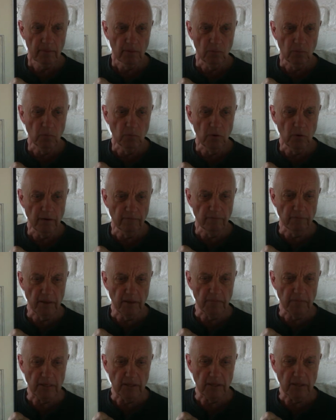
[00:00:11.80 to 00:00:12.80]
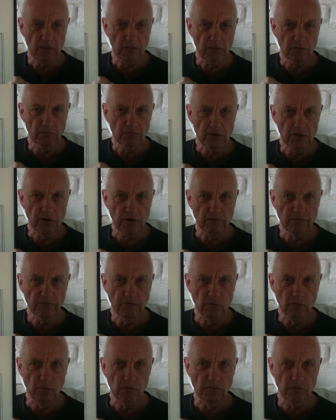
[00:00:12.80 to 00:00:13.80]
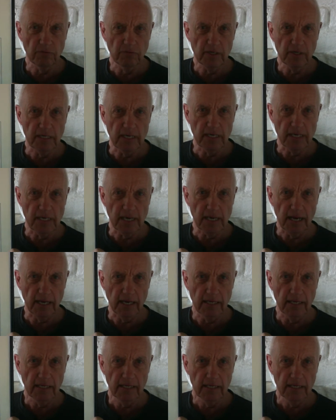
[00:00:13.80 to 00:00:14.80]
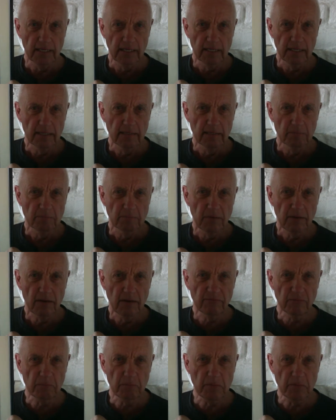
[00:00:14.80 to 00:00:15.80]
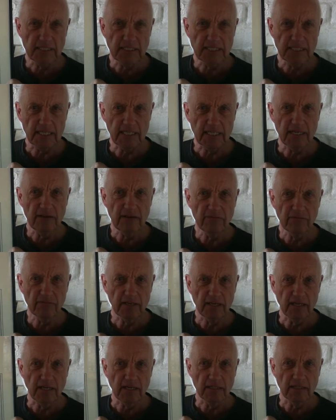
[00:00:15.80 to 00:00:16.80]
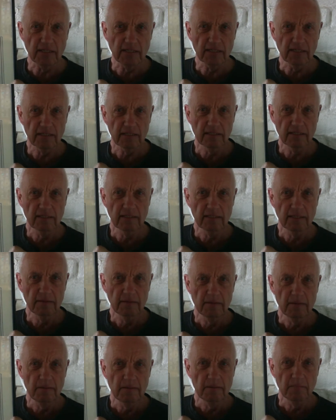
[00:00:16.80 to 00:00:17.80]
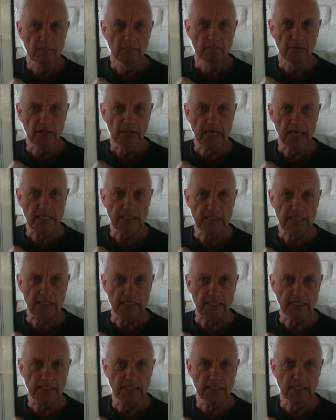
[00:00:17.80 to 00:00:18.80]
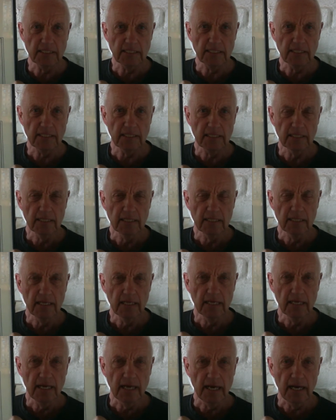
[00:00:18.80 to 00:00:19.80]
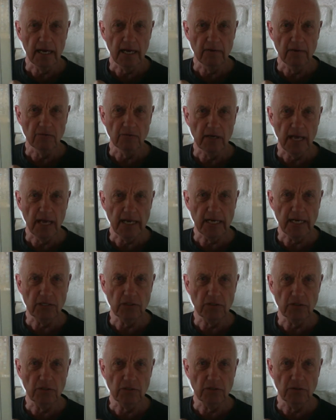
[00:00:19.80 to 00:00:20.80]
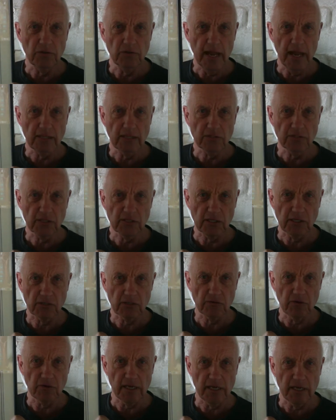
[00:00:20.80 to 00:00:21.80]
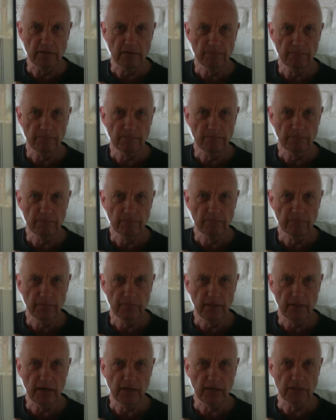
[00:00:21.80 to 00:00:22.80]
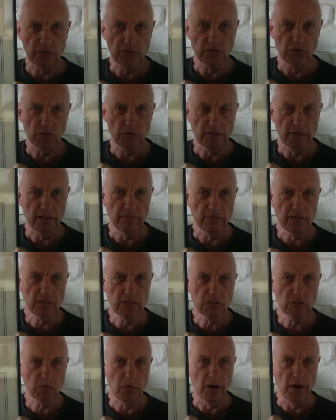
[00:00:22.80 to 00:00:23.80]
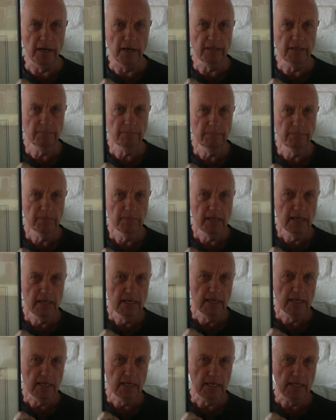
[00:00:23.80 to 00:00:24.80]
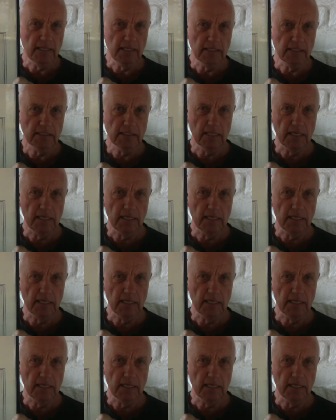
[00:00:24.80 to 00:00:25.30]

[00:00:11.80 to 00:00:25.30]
one of maybe three or four really, well, for me, significant places related to ancestry that I enjoyed. And this one is